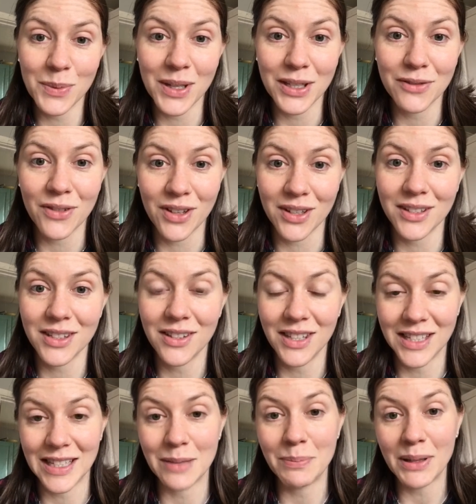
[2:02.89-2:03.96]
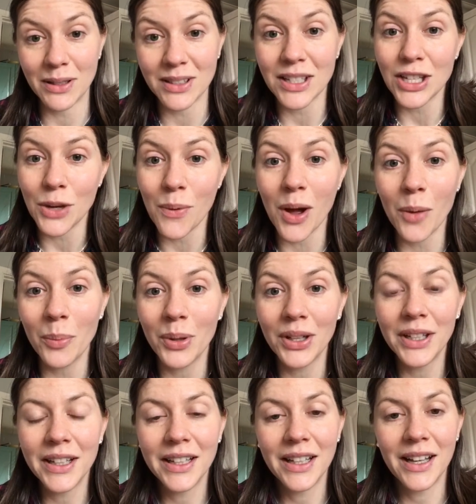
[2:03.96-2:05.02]
week's verse, that it's building you up
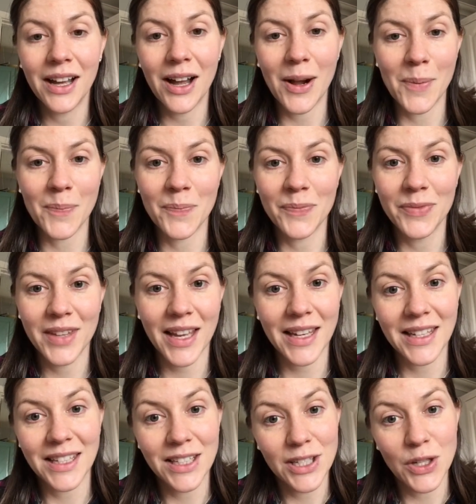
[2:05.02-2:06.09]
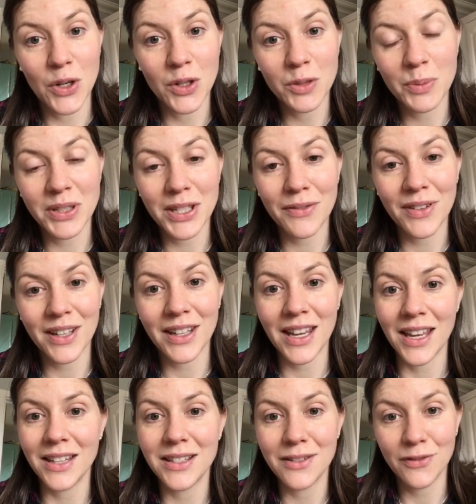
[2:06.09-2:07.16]
and to your specific
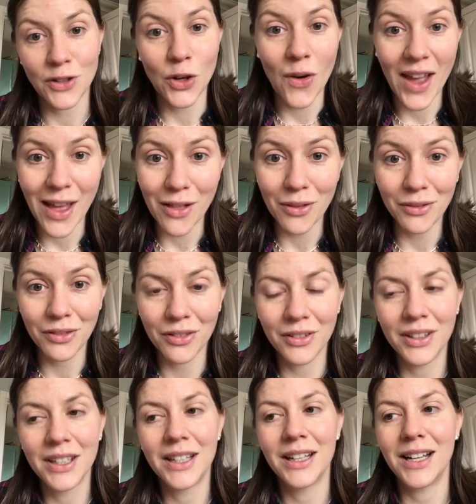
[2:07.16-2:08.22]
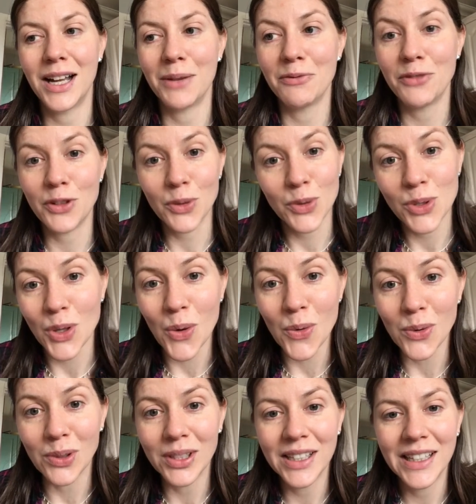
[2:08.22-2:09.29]
needs for your health, for your
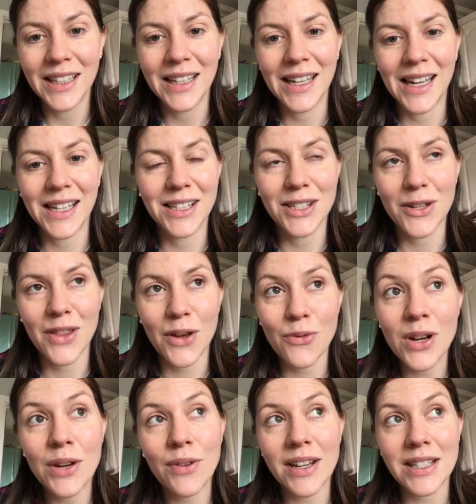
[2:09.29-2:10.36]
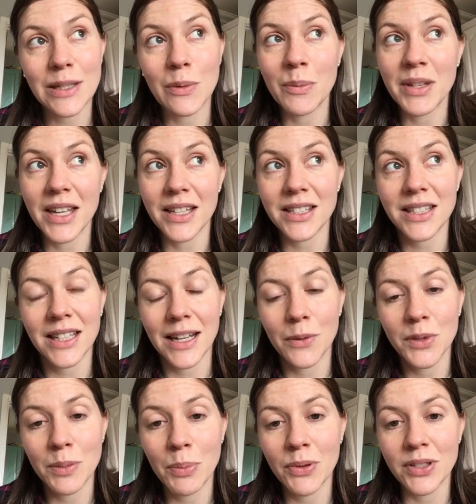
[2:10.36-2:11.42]
soul. And so that really rested with me yesterday. It
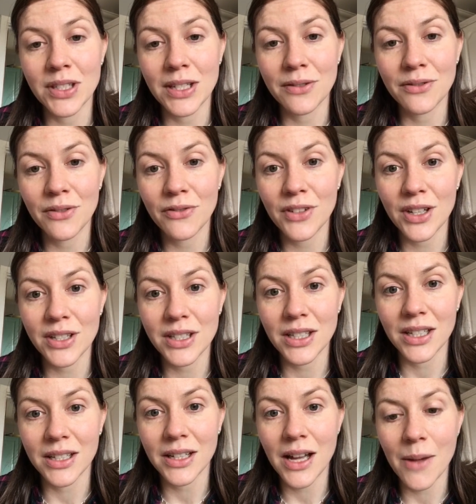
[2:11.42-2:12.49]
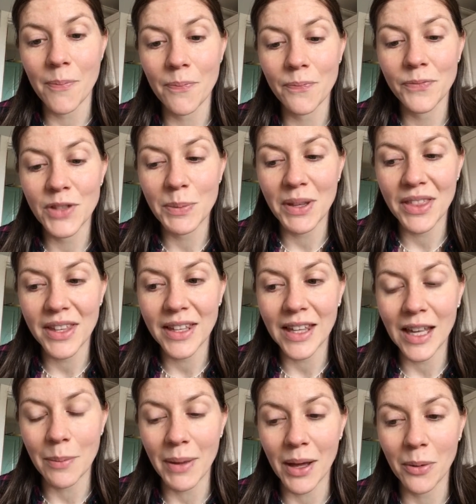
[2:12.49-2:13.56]
was a positive verse to be
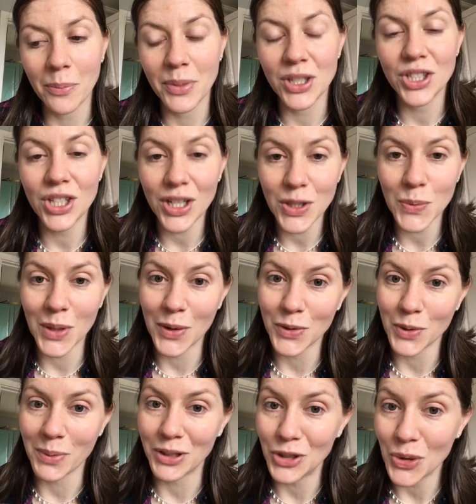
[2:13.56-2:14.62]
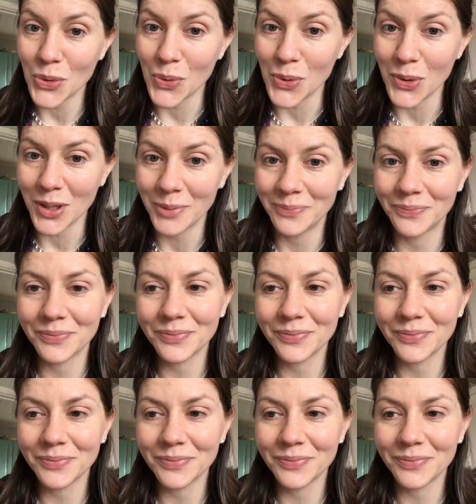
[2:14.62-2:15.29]
thinking about. But just when I was on my dog walk,